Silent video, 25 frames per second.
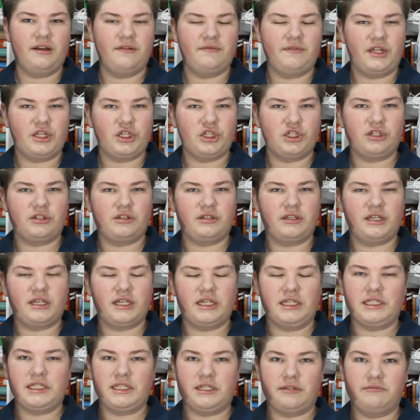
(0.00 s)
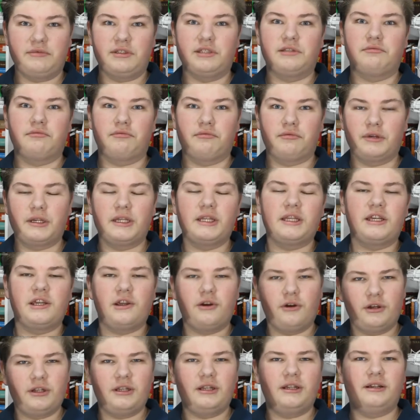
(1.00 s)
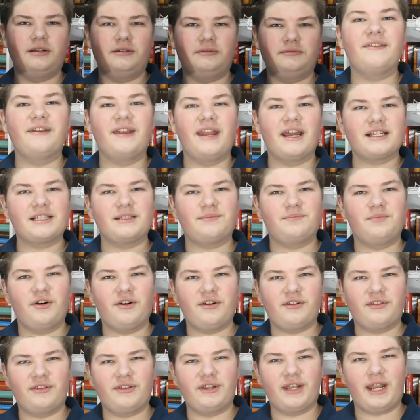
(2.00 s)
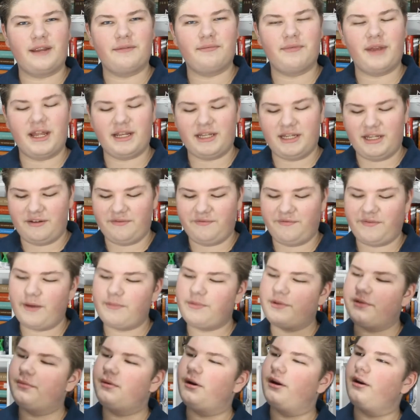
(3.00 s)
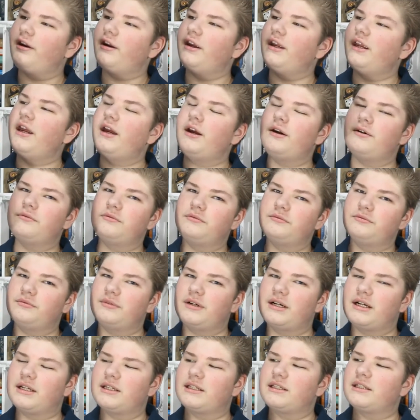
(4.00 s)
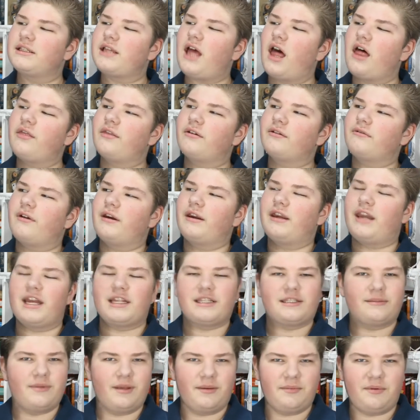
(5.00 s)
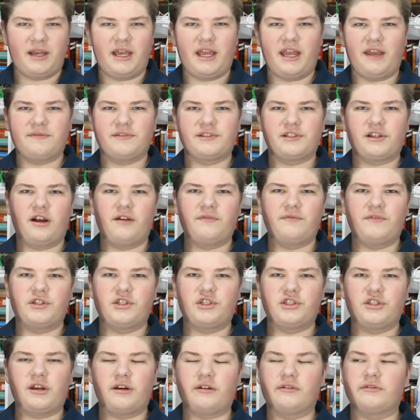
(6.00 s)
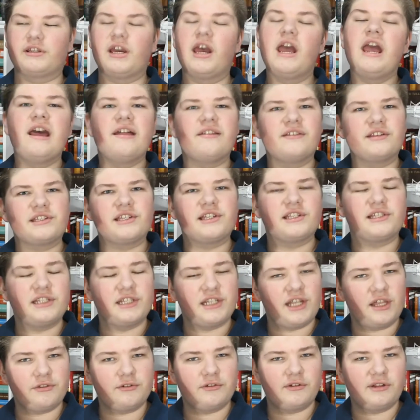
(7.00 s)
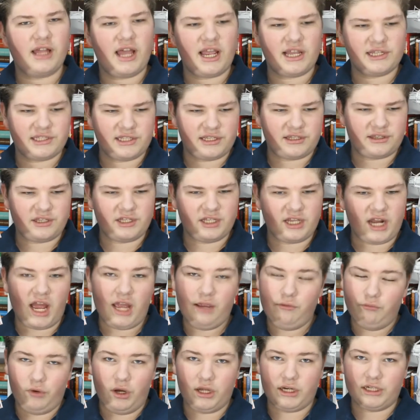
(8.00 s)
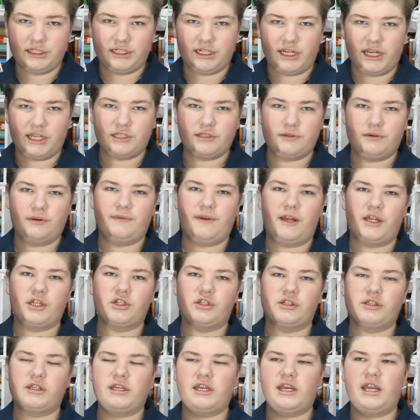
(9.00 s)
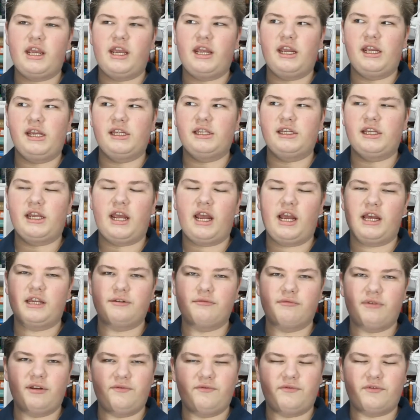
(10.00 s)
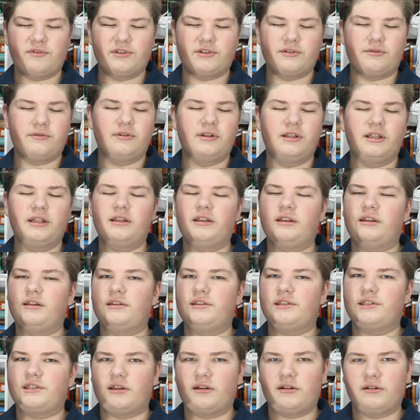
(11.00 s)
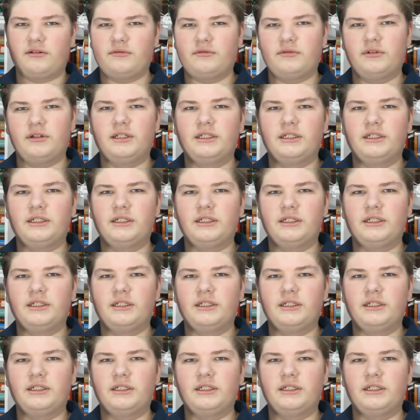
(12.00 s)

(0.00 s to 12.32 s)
eventually because it was really good. The next book that I read in February was The Great Gatsby by F. Scott Fitzgerald. This is another classic that I wanted to get to eventually, and I had to read for school, so